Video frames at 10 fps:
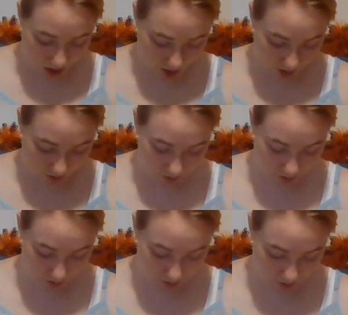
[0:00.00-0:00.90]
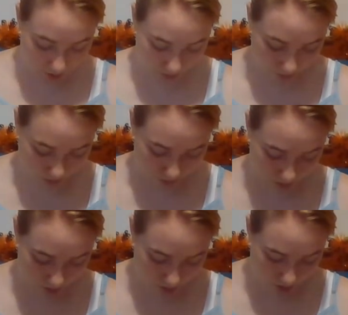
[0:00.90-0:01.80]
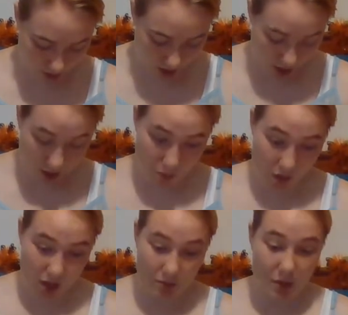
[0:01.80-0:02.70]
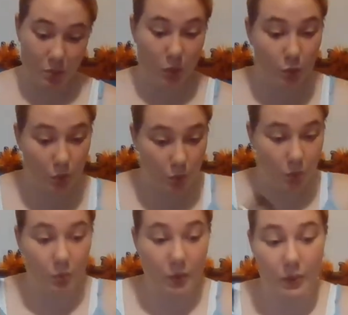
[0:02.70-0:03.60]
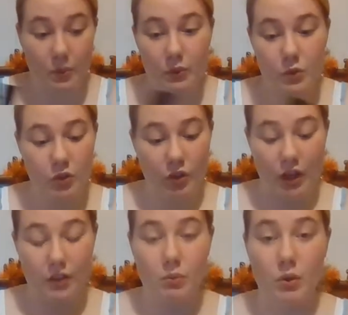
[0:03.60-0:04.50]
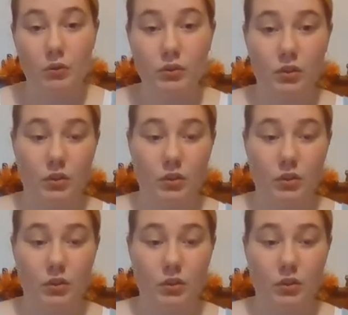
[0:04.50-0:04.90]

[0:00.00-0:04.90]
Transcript: I have no clue. Maybe we will try them all.